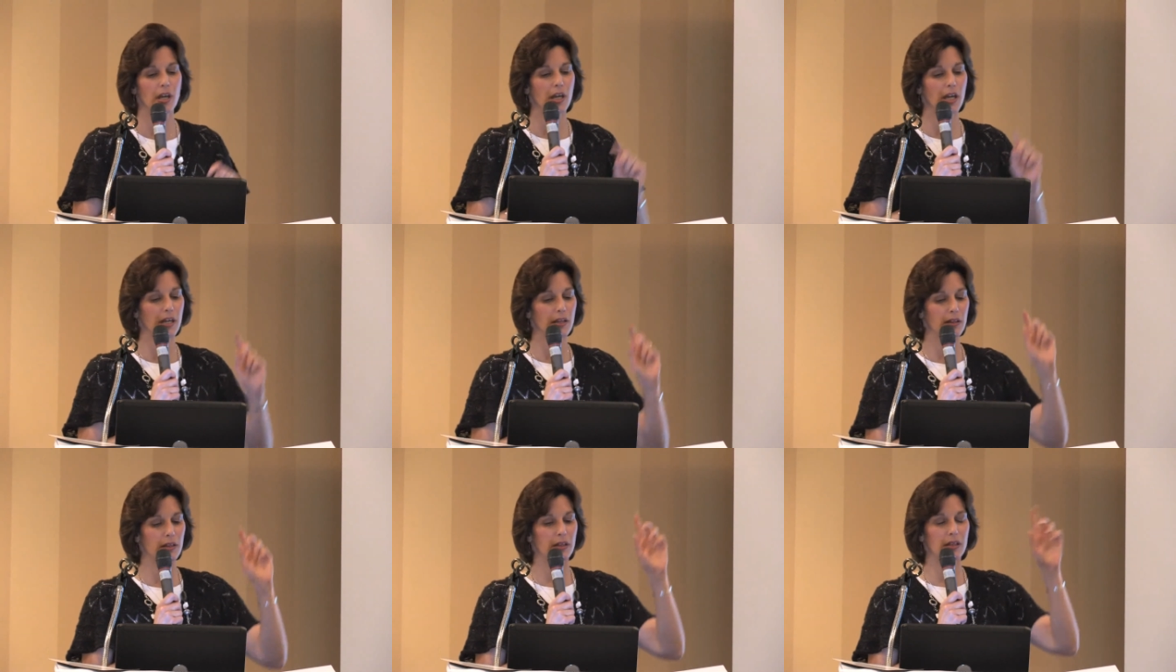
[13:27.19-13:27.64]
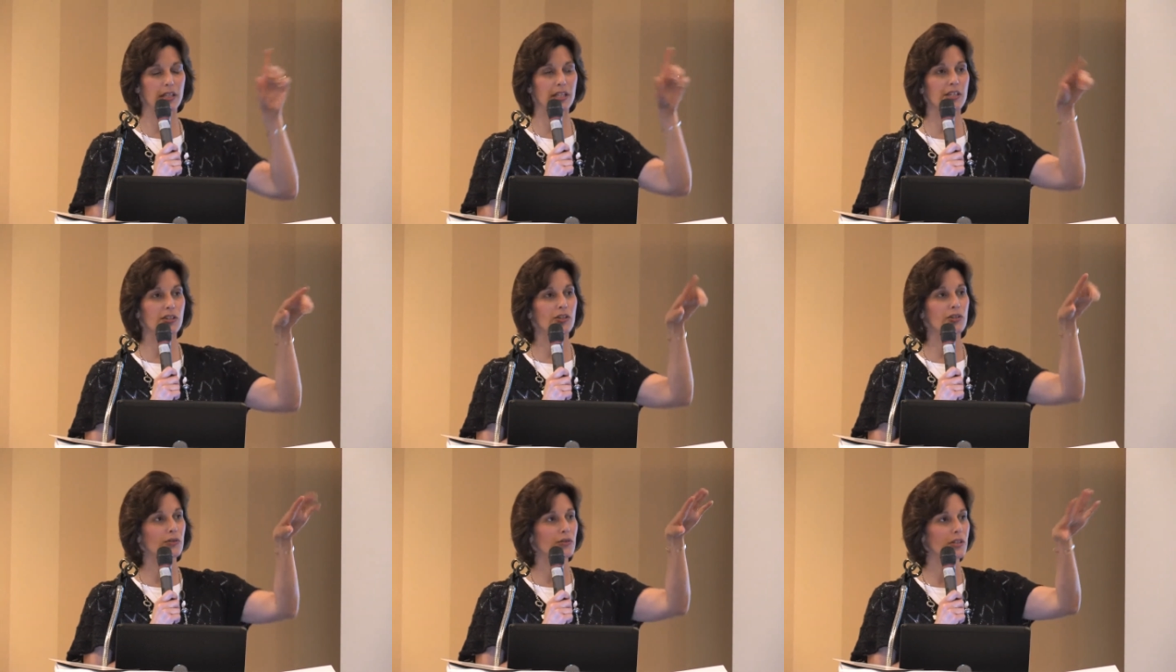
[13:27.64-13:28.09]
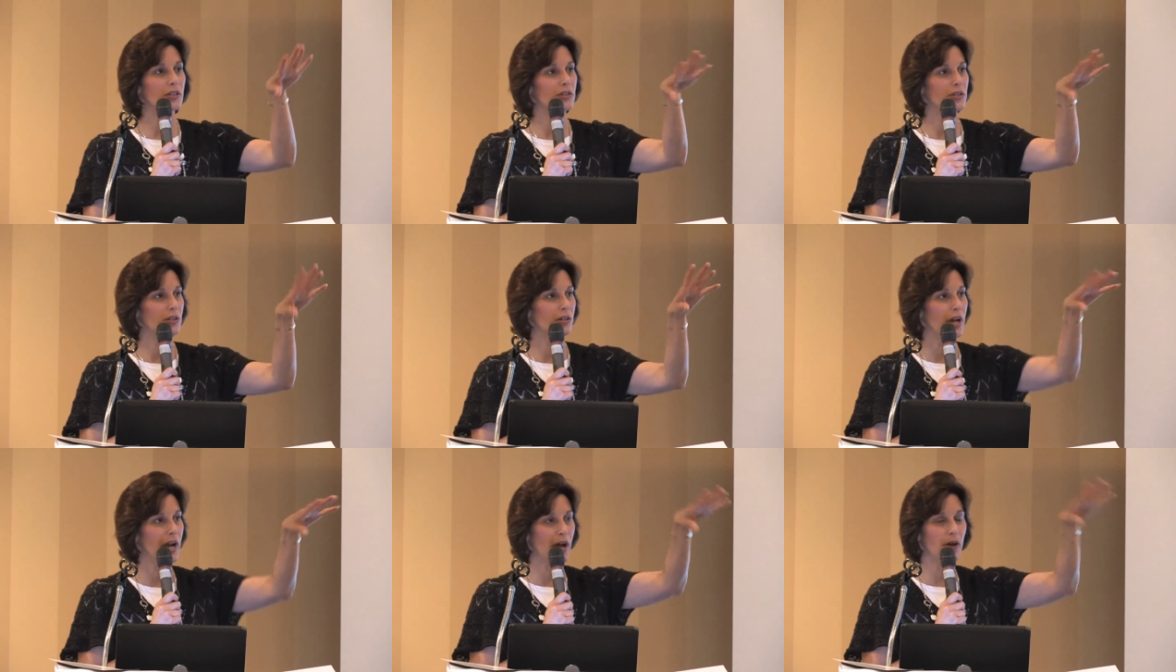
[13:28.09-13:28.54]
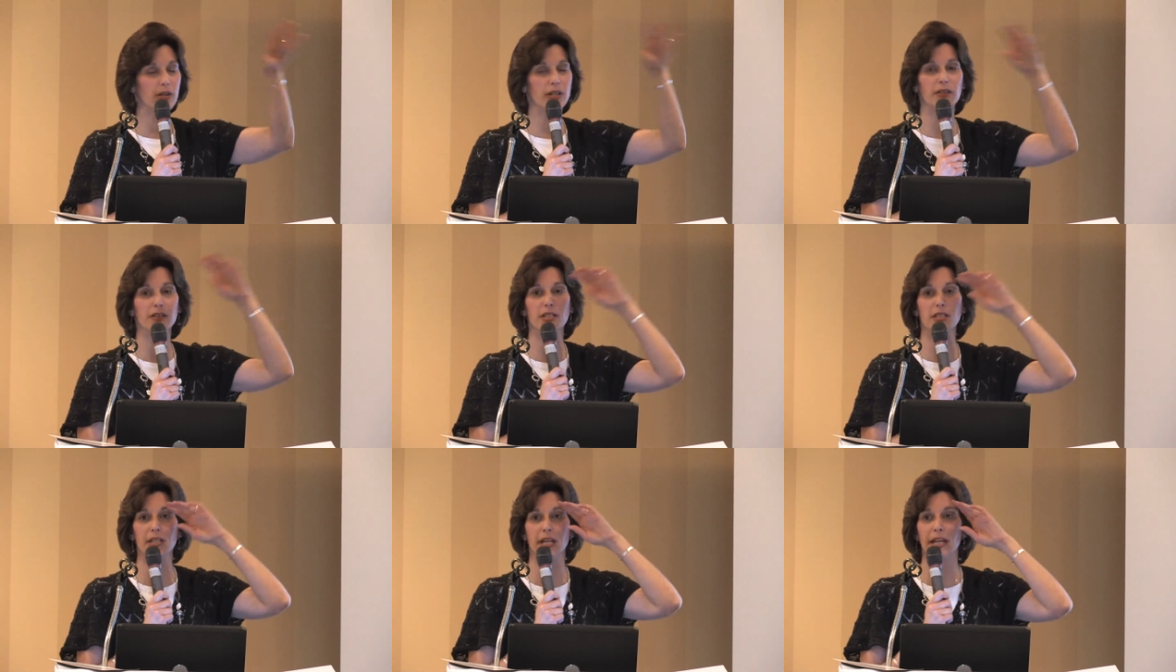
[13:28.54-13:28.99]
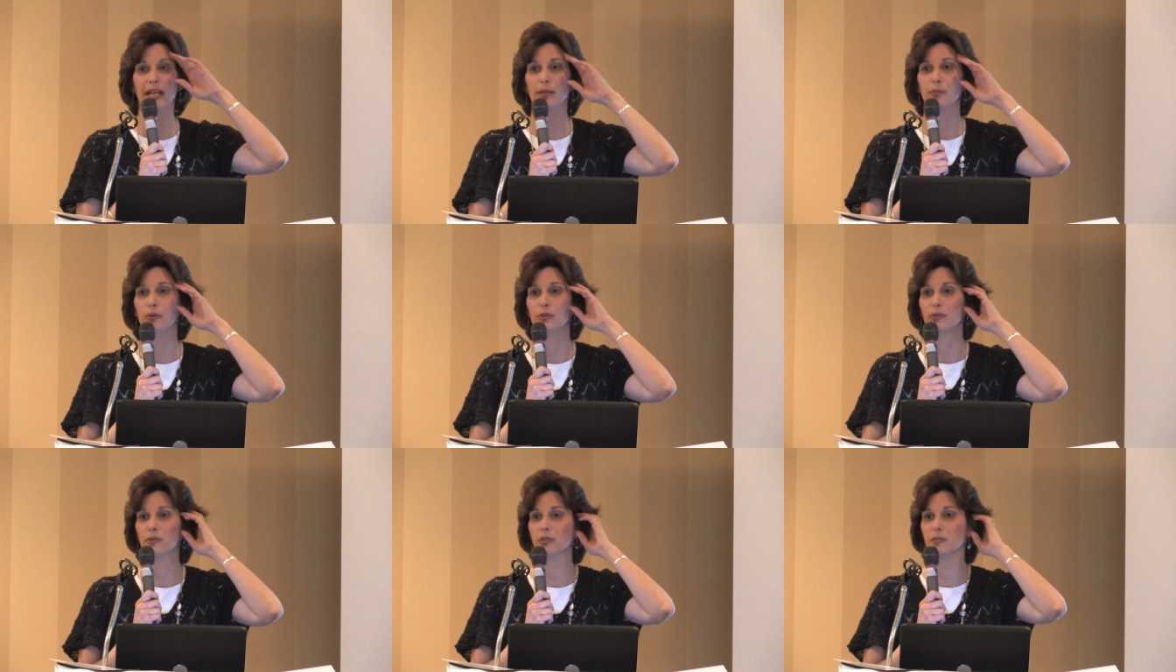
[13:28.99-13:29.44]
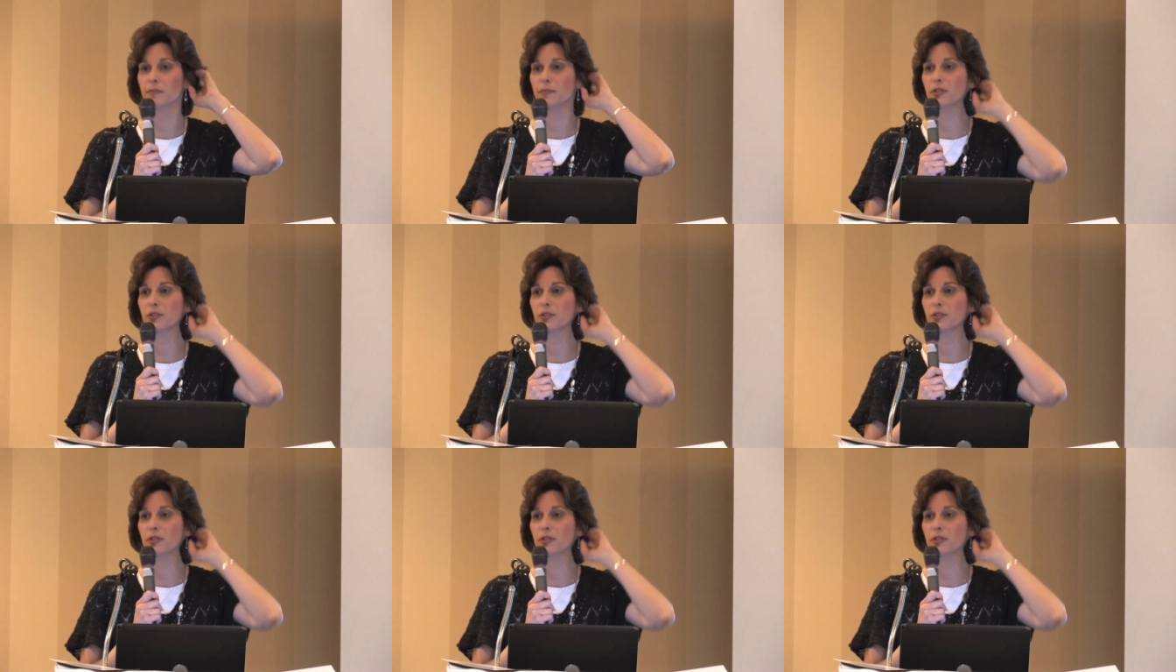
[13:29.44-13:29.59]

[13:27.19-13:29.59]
And these units are out on the tables,